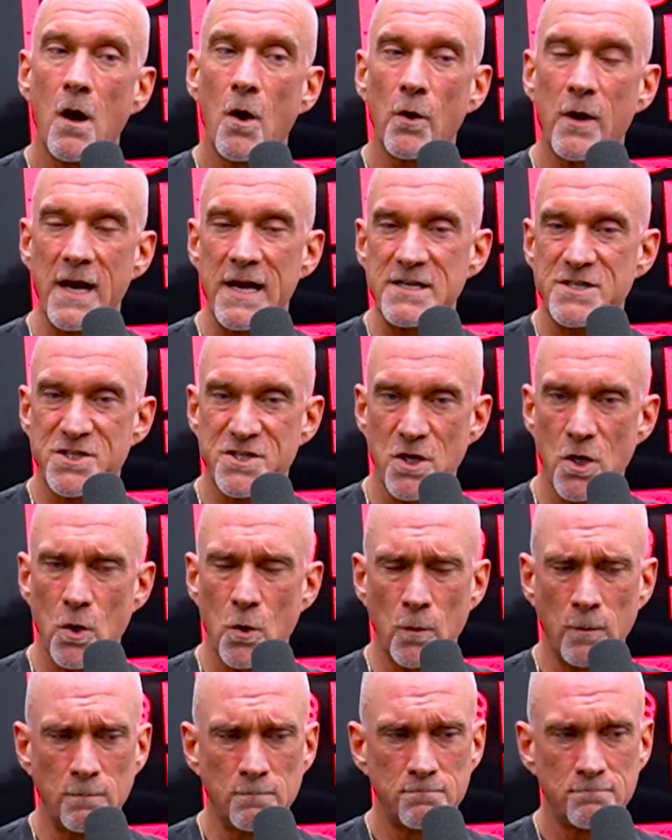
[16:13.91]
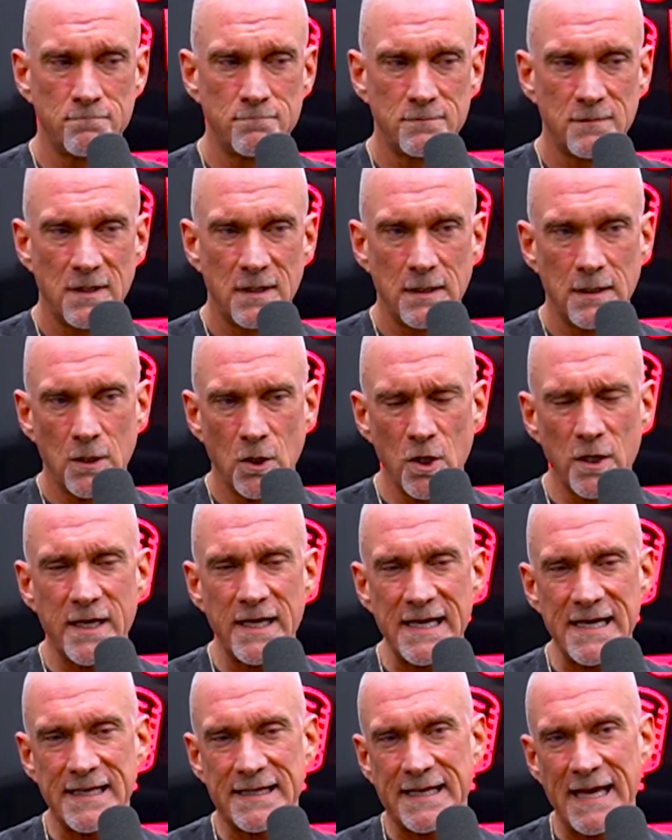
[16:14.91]
Okay, so
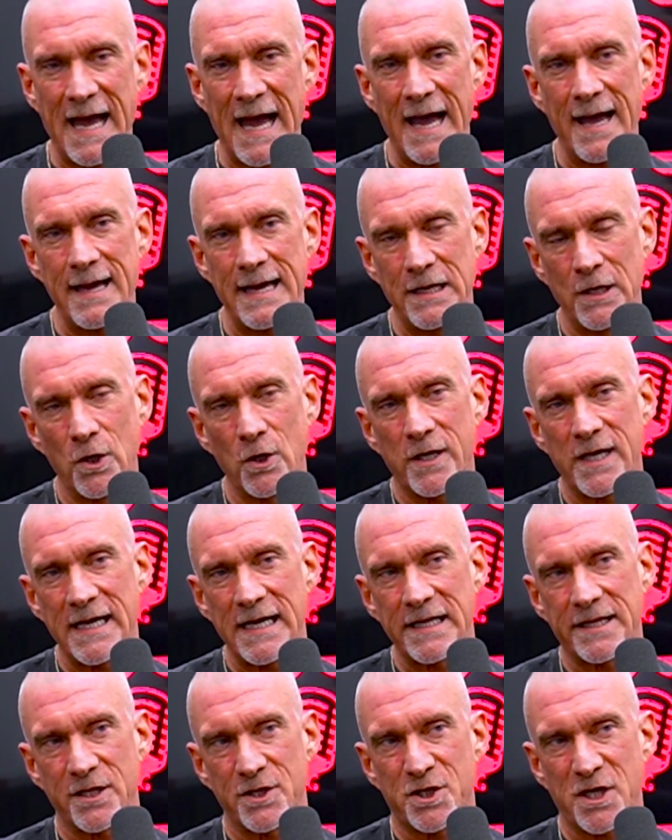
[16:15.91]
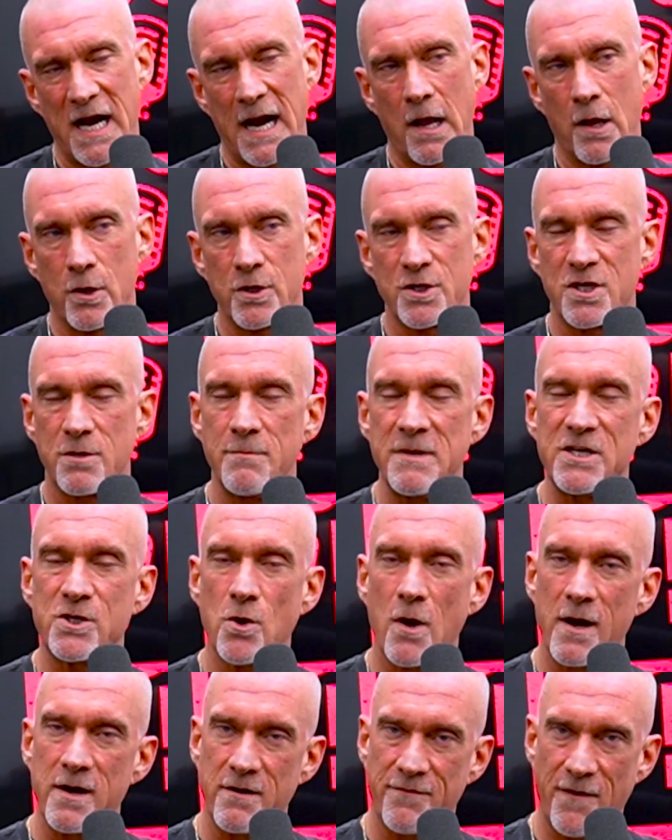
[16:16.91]
looking at that and looking at the challenge and me
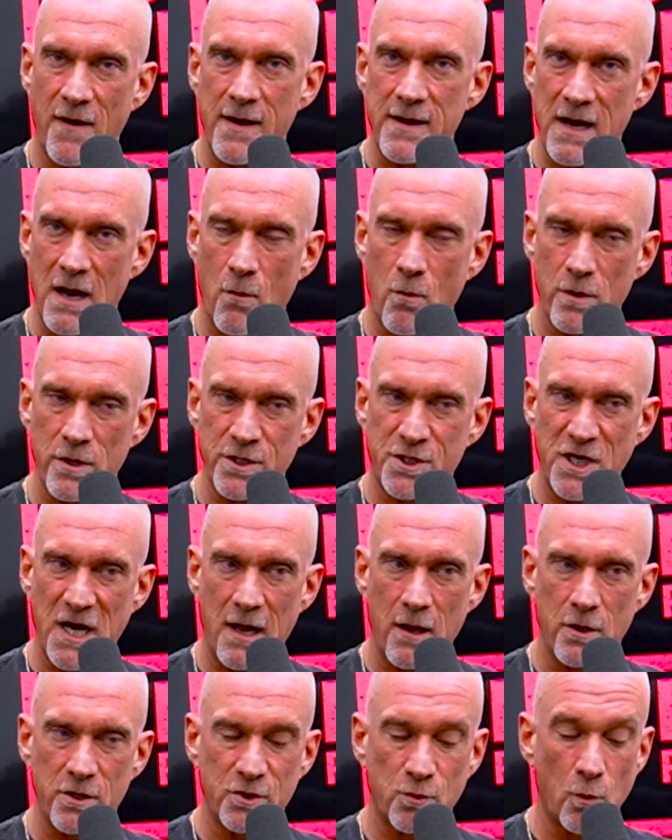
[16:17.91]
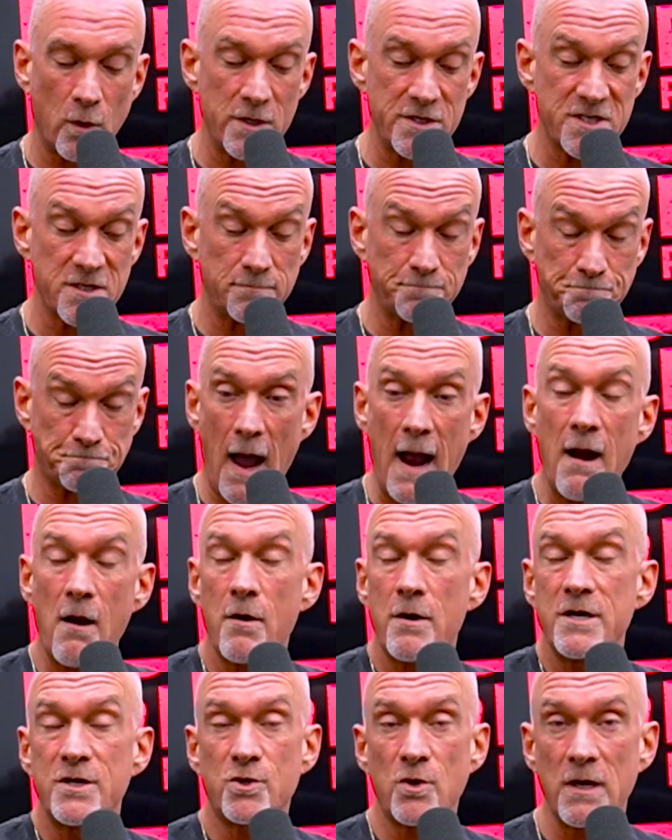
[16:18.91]
trying to find out where the challenge was, I
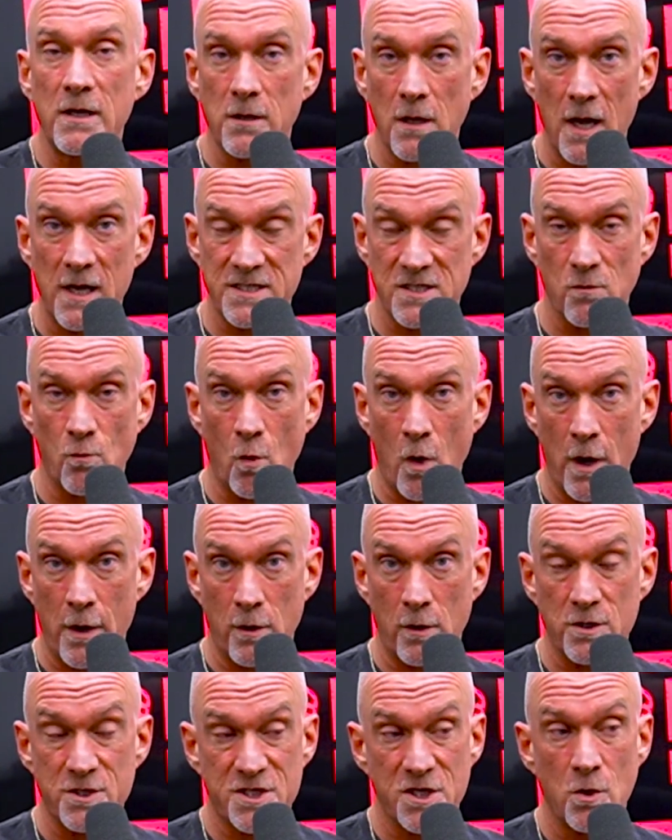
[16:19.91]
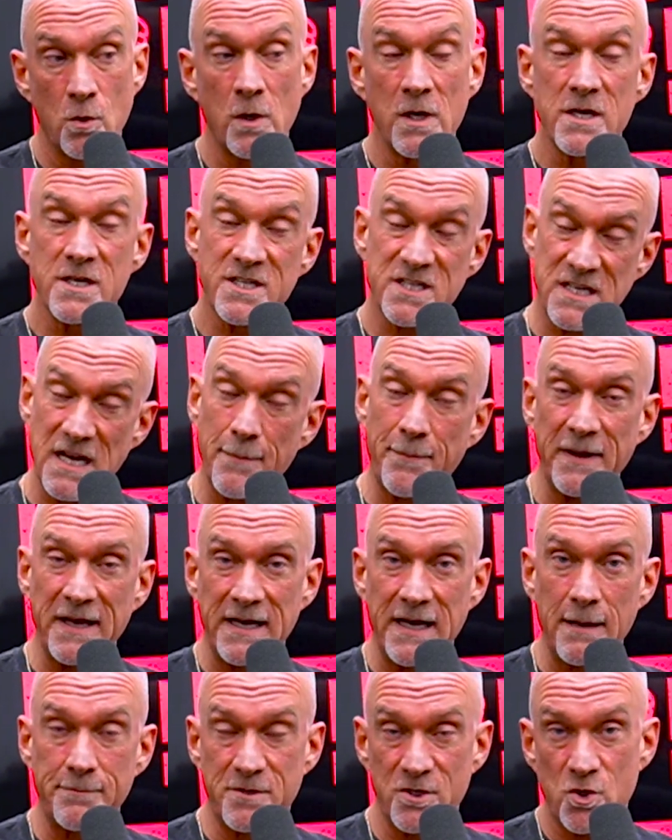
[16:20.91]
already drink lots of water. So stepping
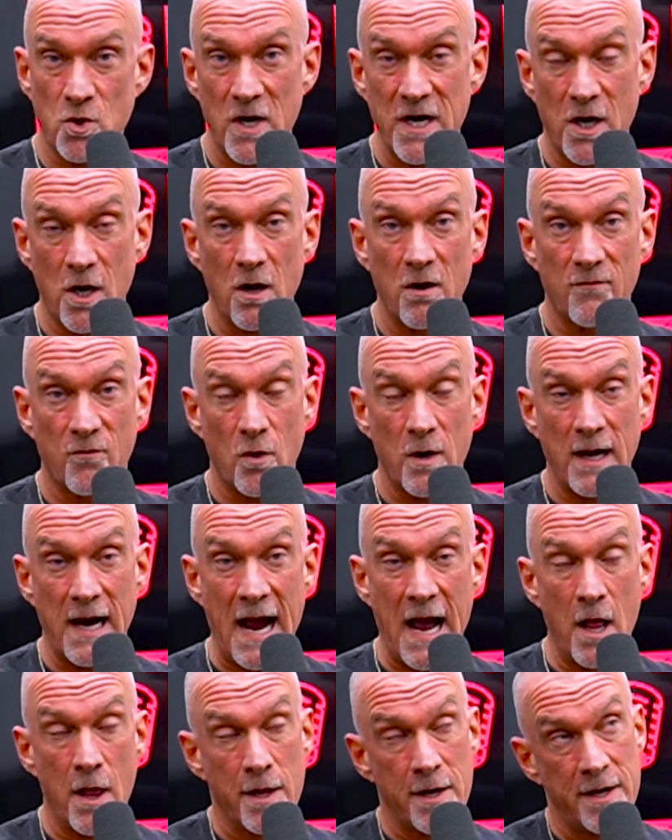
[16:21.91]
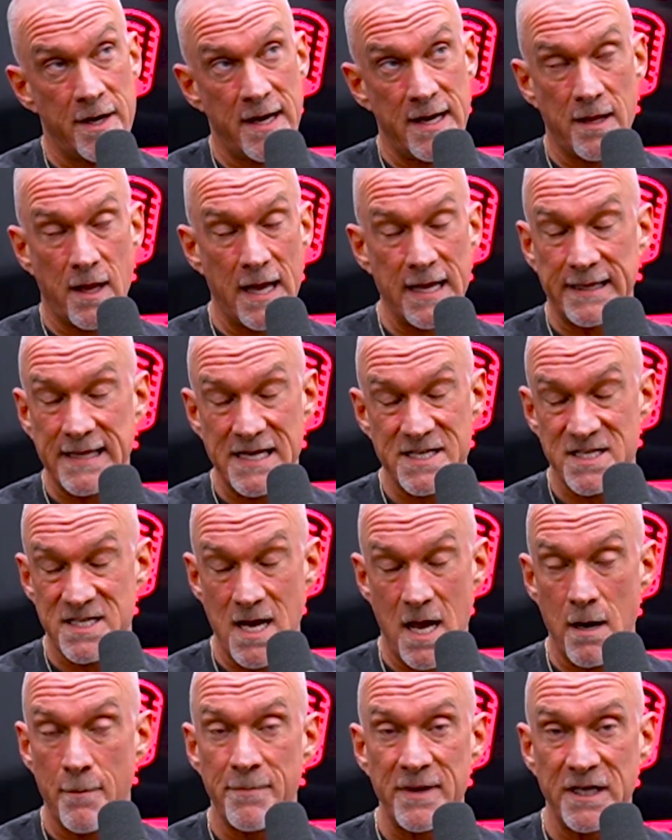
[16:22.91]
it up to drink over a gallon a day, like that's
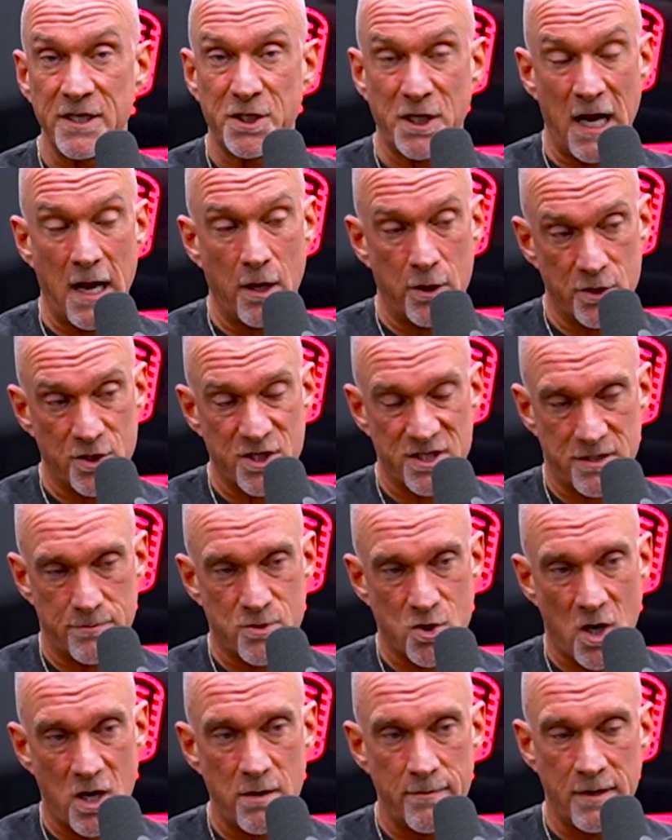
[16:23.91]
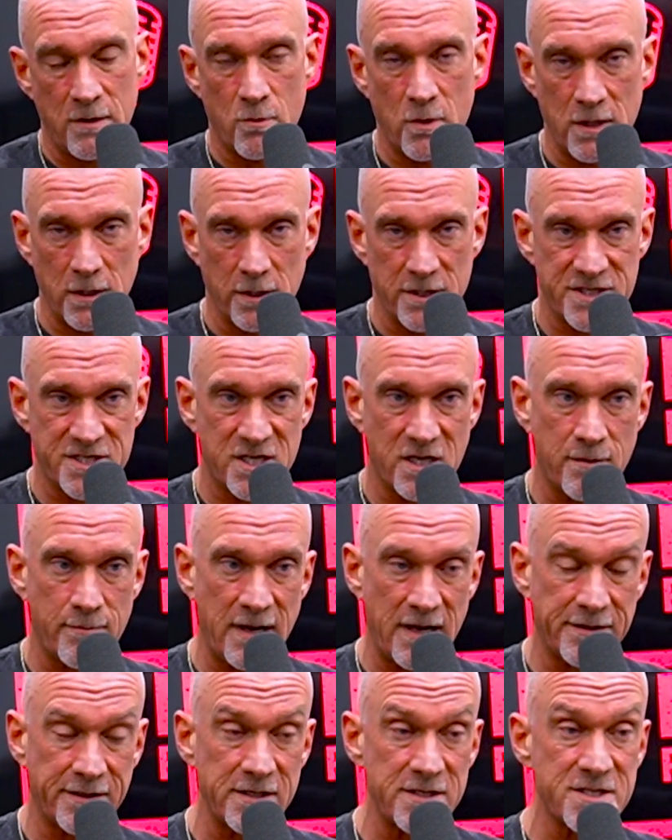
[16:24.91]
not a big challenge because I'm trying to be realistic
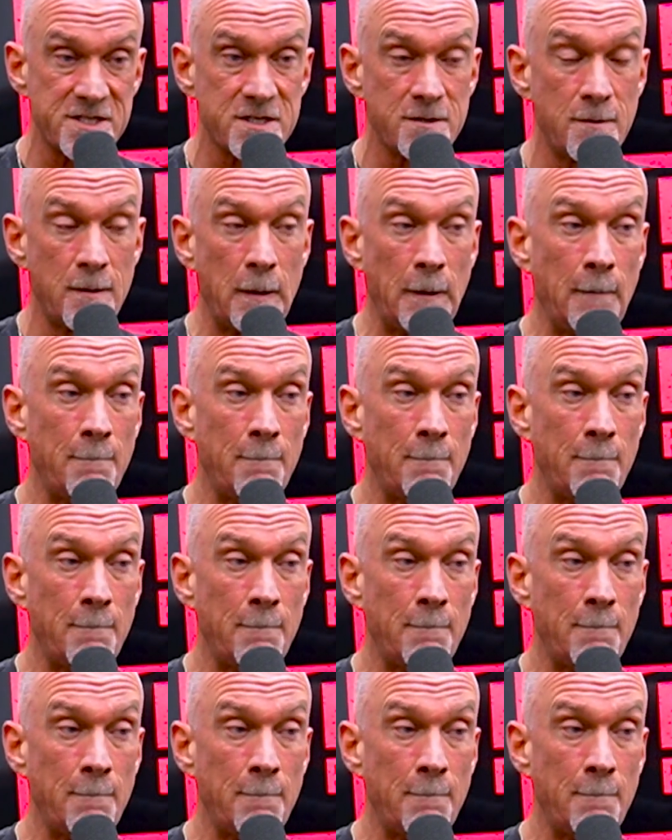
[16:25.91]
about this.